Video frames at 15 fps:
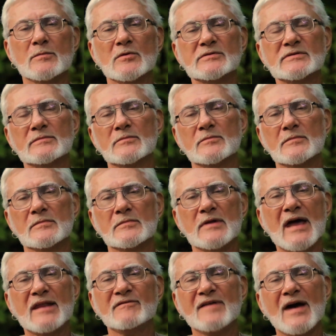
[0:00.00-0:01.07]
Most
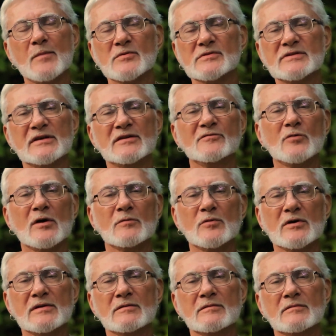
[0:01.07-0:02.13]
95% of what
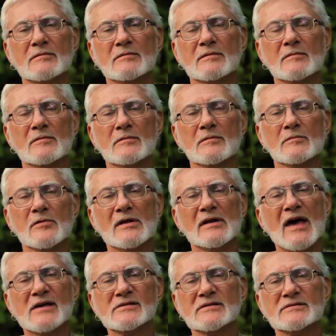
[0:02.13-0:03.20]
one
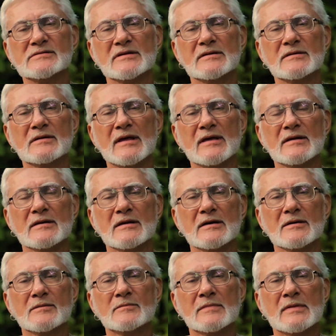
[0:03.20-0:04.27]
realizes and
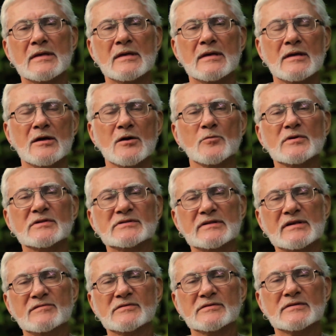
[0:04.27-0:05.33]

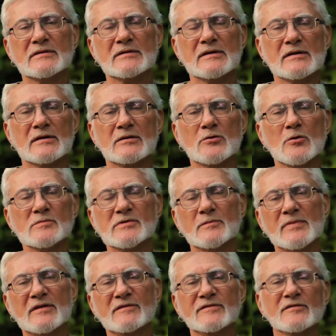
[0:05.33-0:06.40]
receives in terms
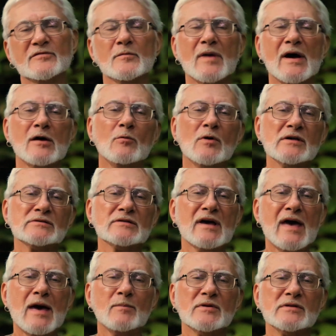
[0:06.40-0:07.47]
of benefit from ayahuasca
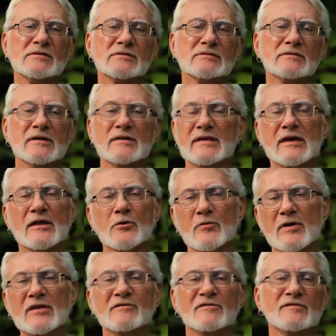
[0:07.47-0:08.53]
happens in the
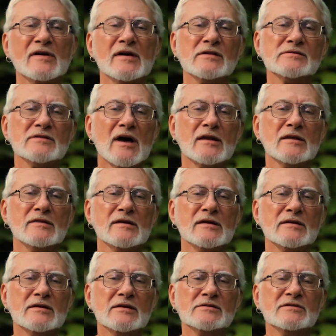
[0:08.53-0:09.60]
integrative phase, not in the
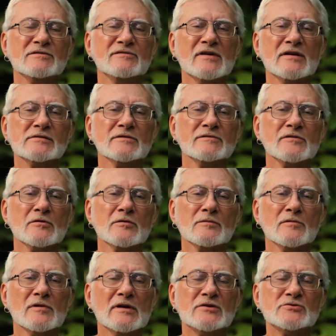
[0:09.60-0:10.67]
intensive phase of their
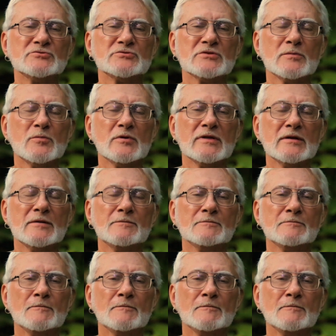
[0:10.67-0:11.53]
relationship with it.